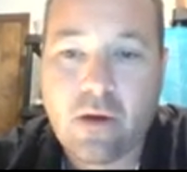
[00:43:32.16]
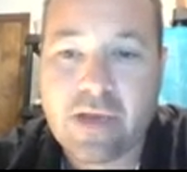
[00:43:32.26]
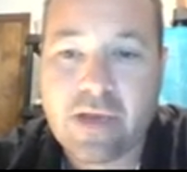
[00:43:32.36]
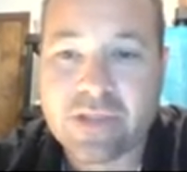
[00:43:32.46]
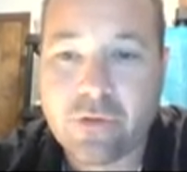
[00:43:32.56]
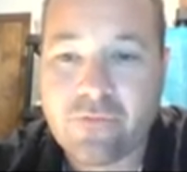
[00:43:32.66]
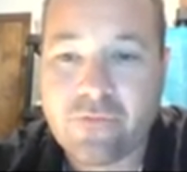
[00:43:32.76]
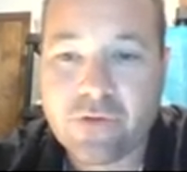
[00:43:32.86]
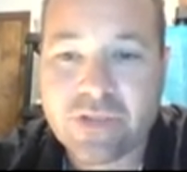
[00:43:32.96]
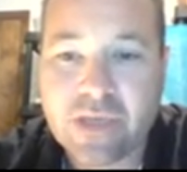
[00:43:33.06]
Okay, so the
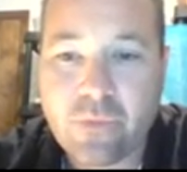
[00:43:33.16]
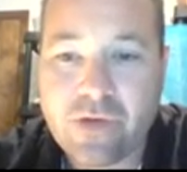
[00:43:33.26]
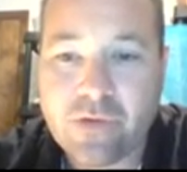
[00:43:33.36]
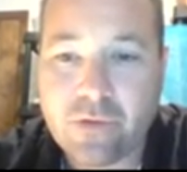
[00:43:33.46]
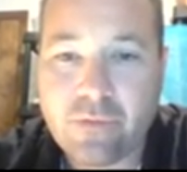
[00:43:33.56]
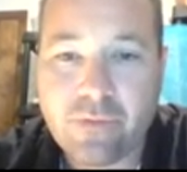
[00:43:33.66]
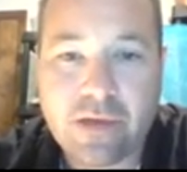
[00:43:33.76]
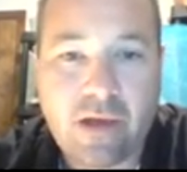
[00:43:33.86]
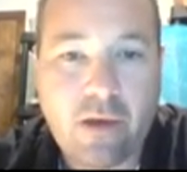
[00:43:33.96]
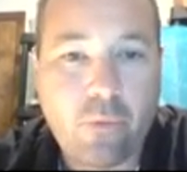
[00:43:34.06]
first thing we do
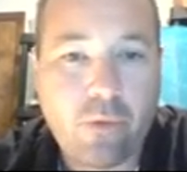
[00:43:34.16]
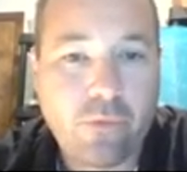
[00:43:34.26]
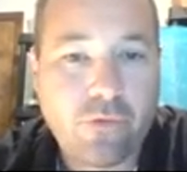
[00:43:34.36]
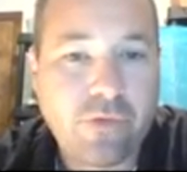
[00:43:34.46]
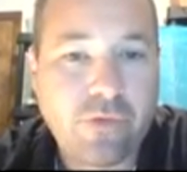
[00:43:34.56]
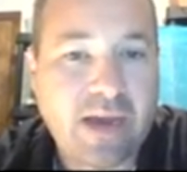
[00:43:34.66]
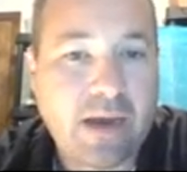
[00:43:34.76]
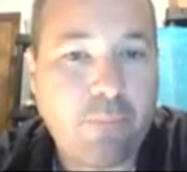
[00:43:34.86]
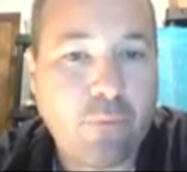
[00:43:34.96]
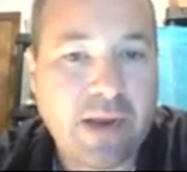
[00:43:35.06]
when we're doing the
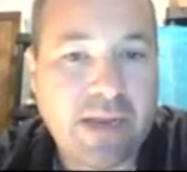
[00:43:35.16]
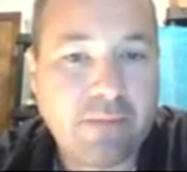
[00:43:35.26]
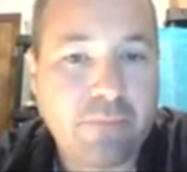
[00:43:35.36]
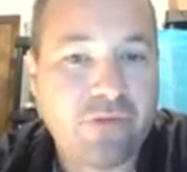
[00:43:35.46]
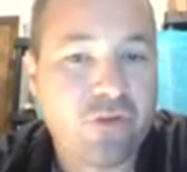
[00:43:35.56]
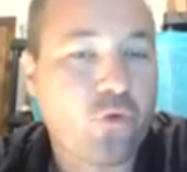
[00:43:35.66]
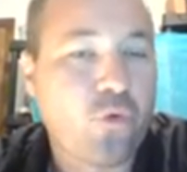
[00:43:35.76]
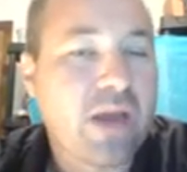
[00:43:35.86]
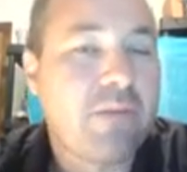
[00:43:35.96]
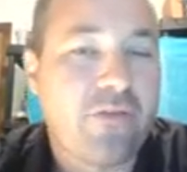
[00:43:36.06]
operating, but the
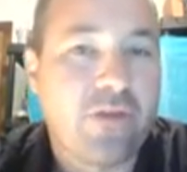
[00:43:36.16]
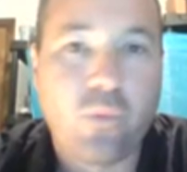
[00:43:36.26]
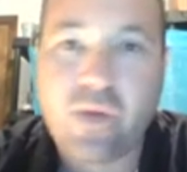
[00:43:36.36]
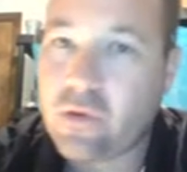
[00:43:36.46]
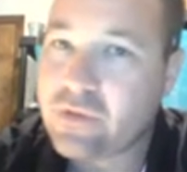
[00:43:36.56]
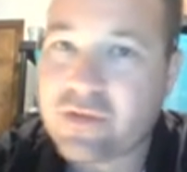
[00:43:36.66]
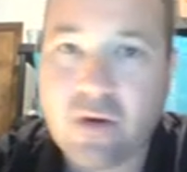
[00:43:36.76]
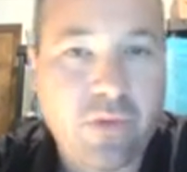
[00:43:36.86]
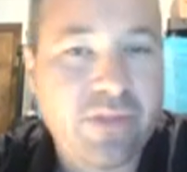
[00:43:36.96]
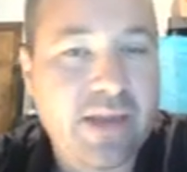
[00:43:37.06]
direct method, we don't
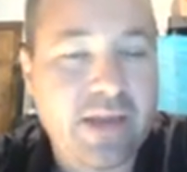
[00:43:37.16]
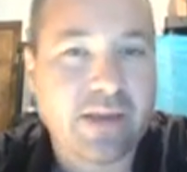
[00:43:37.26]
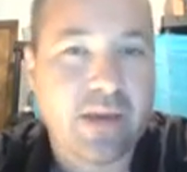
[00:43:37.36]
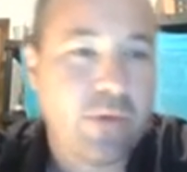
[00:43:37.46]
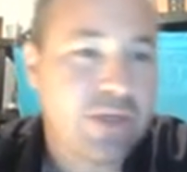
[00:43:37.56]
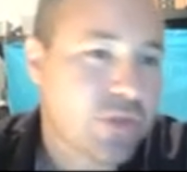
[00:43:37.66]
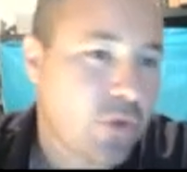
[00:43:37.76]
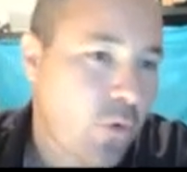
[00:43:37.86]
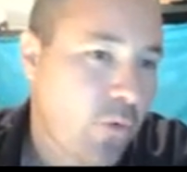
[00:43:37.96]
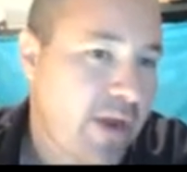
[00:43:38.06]
start with net income. We just
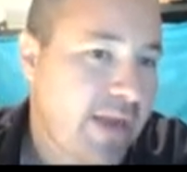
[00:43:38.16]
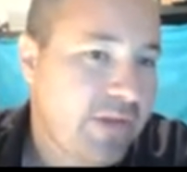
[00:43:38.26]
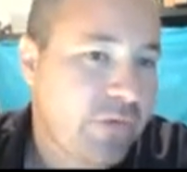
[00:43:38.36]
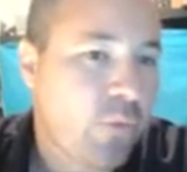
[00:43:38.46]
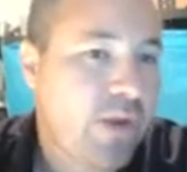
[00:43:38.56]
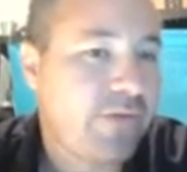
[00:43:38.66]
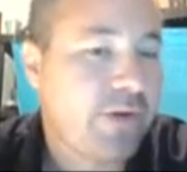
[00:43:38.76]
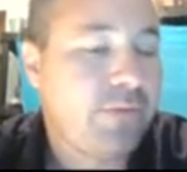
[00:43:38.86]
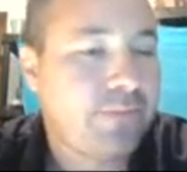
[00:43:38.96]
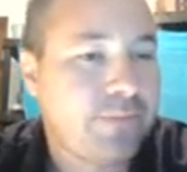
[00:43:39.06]
go right into
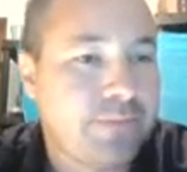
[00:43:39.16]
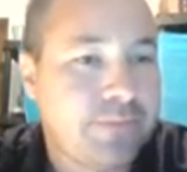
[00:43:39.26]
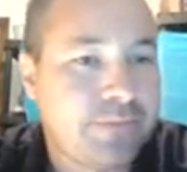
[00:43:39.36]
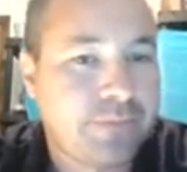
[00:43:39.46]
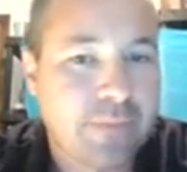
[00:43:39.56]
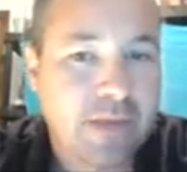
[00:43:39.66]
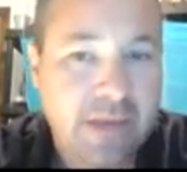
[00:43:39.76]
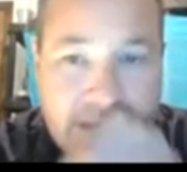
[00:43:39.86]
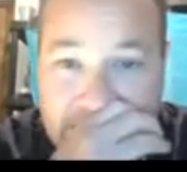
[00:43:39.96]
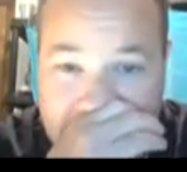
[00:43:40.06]
revenue.
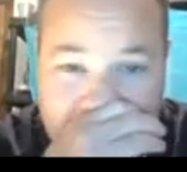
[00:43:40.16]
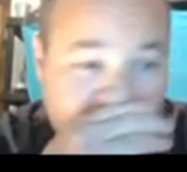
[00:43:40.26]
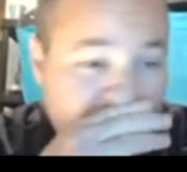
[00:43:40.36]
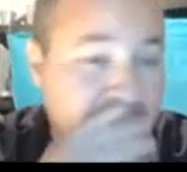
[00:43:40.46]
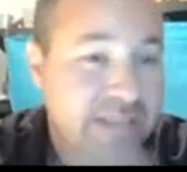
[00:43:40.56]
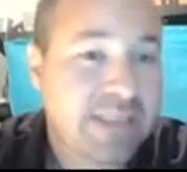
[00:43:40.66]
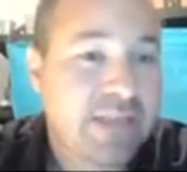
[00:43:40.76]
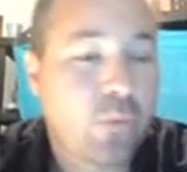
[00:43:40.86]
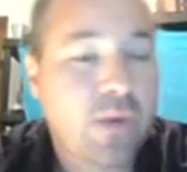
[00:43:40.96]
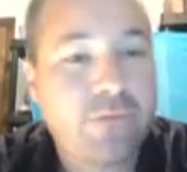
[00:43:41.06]
And we see
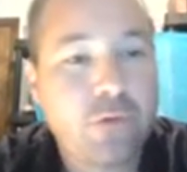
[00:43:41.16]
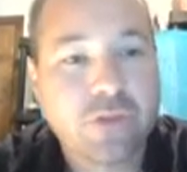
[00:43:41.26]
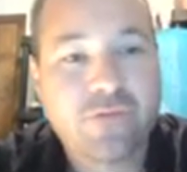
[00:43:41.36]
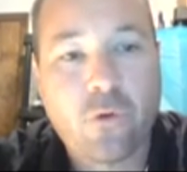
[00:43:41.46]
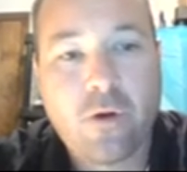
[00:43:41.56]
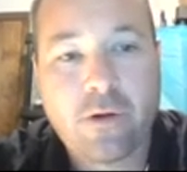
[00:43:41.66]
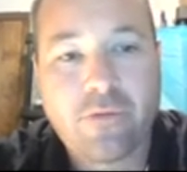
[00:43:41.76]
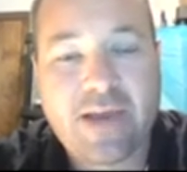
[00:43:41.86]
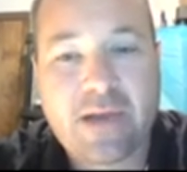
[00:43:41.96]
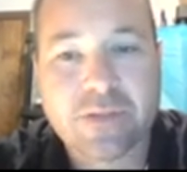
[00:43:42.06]
that revenue is
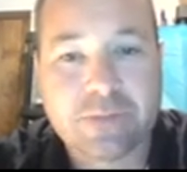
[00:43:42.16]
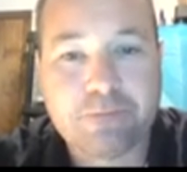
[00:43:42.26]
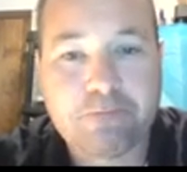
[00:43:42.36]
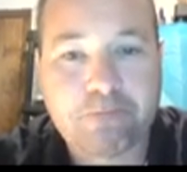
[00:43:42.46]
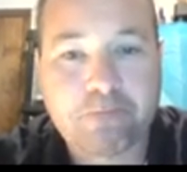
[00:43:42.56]
$400,000.